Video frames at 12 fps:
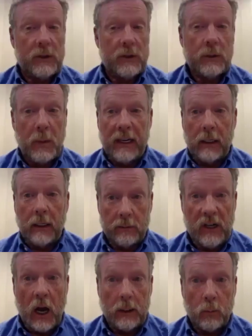speaking
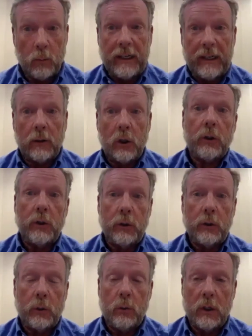of Don Winkler,
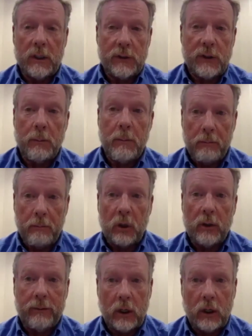who was a
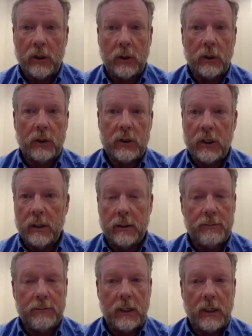member of our church,
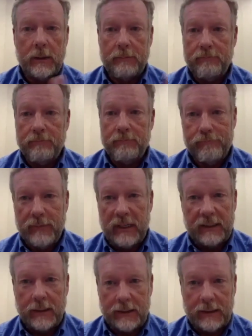a
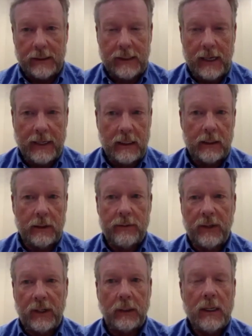business
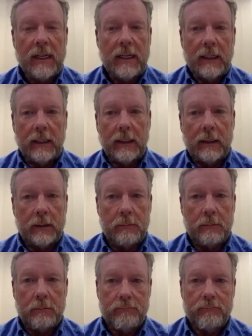executive
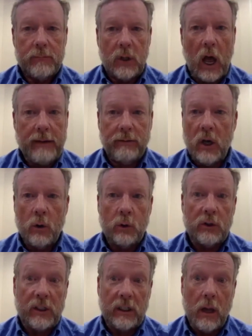and life coach
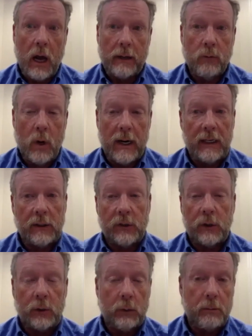in a lot of ways,
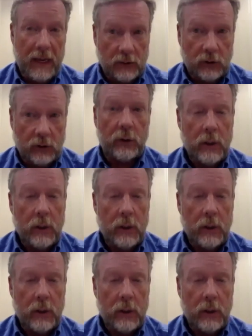who mentored